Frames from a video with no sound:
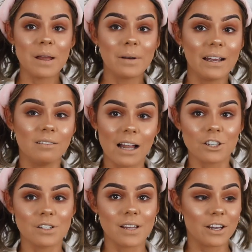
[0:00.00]
Maybelline
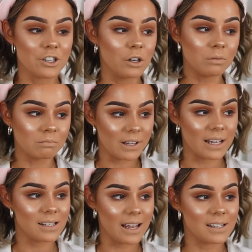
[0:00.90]
Lash Sensational.
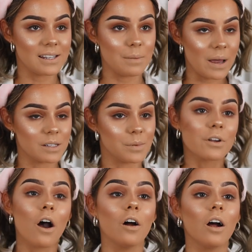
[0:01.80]
This is the best
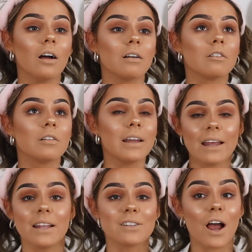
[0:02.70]
mascara
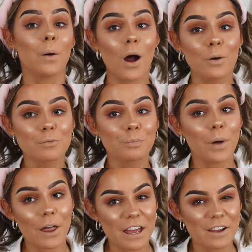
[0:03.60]
in the entire world,
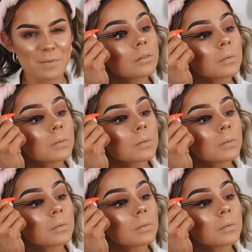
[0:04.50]
I think.